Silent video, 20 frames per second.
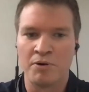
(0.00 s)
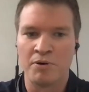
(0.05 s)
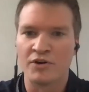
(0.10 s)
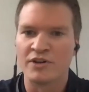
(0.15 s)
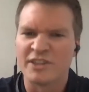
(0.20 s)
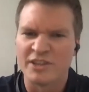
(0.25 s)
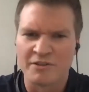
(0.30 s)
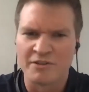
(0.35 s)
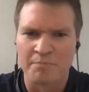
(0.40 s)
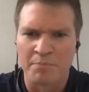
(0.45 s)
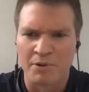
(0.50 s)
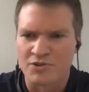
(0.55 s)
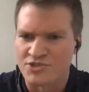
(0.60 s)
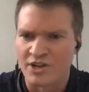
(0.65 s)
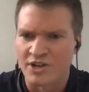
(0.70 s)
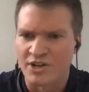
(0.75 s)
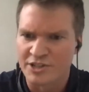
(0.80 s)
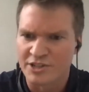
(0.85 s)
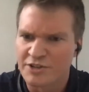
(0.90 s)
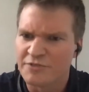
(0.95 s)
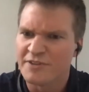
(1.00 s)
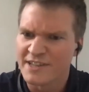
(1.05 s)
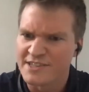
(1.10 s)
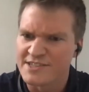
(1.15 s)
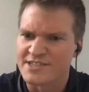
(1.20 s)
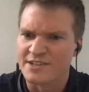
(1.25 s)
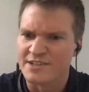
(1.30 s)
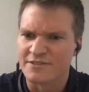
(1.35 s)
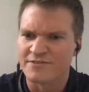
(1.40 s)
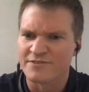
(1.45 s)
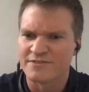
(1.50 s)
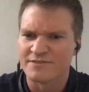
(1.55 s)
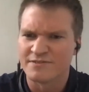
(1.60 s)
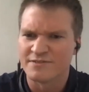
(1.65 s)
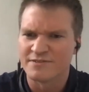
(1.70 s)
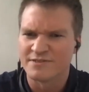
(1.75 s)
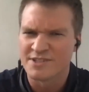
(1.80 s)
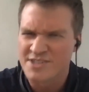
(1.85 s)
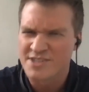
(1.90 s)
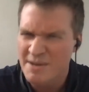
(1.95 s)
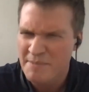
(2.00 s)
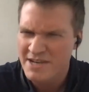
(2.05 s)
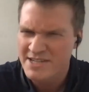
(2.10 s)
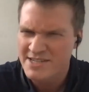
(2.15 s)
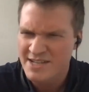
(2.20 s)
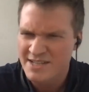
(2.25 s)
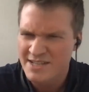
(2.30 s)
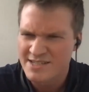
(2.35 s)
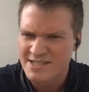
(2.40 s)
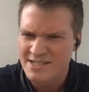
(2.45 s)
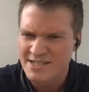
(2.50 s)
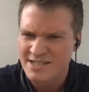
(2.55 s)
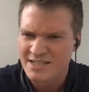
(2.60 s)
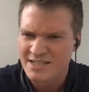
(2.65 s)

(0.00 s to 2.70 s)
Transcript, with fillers: putting the person on the defensive does that make sense